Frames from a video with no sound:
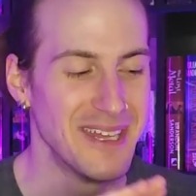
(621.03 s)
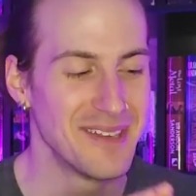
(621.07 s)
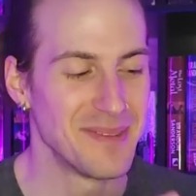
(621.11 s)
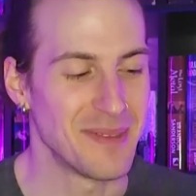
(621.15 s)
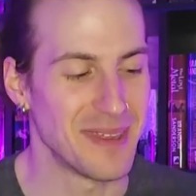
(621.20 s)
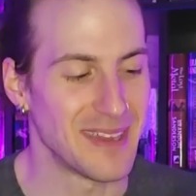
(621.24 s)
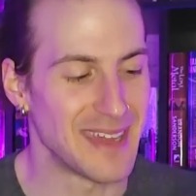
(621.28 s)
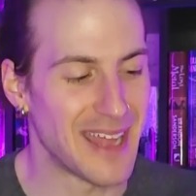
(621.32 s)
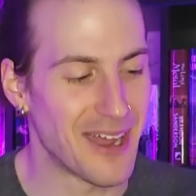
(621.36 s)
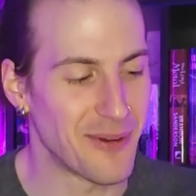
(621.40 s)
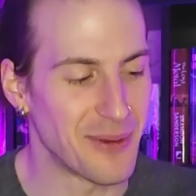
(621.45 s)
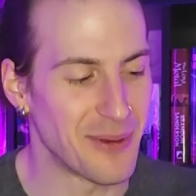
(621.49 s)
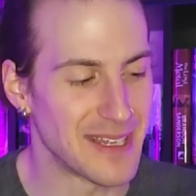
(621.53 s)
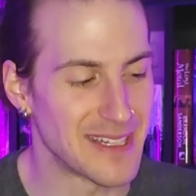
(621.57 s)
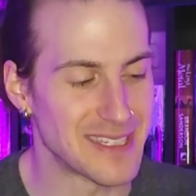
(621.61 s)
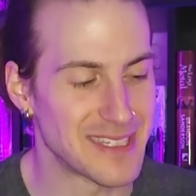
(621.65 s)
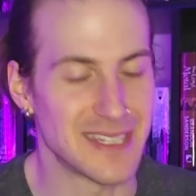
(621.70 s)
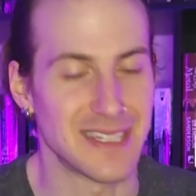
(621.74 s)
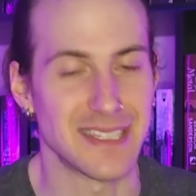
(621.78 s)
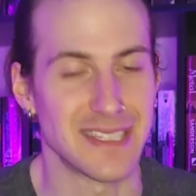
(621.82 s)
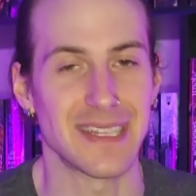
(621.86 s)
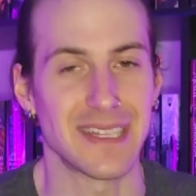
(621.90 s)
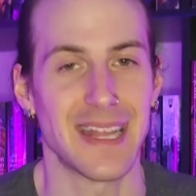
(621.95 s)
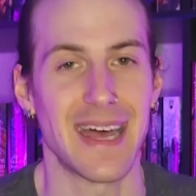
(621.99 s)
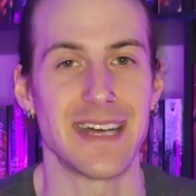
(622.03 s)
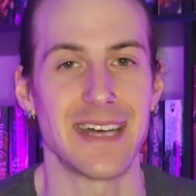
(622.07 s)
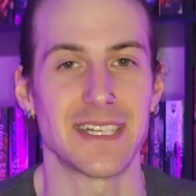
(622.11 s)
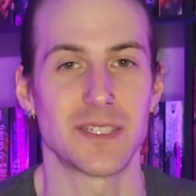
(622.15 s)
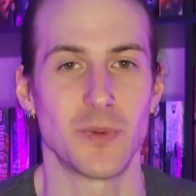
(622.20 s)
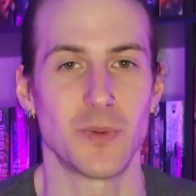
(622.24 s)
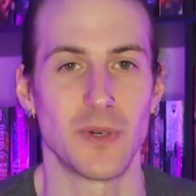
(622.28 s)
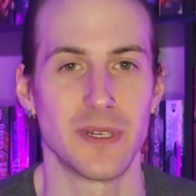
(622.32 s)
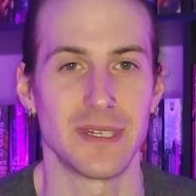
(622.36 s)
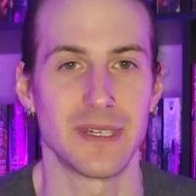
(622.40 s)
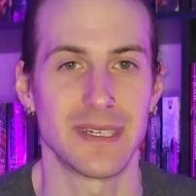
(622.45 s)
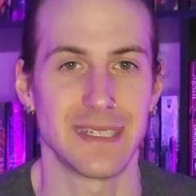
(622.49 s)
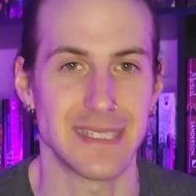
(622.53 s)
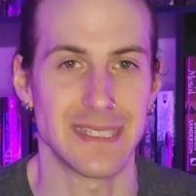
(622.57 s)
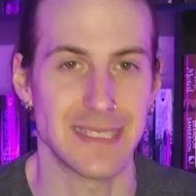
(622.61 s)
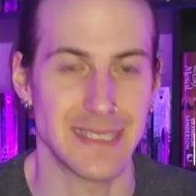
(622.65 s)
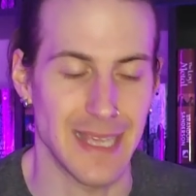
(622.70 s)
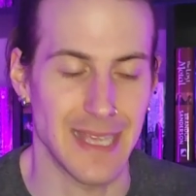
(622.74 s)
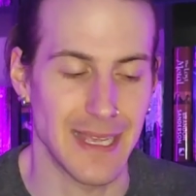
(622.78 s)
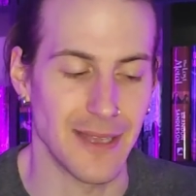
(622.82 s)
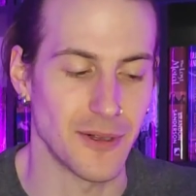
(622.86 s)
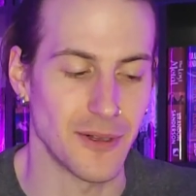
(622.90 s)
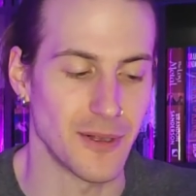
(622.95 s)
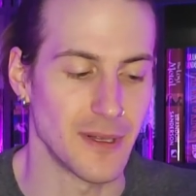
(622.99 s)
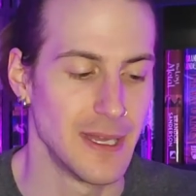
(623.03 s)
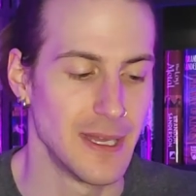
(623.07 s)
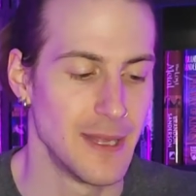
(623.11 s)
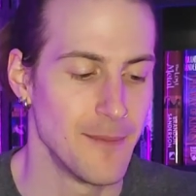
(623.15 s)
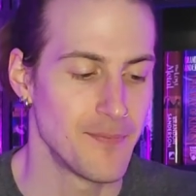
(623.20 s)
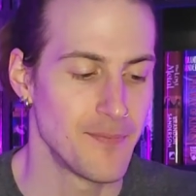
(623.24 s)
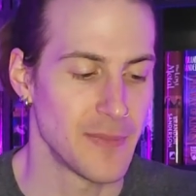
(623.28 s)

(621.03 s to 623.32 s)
And now we get to this last one, Assail.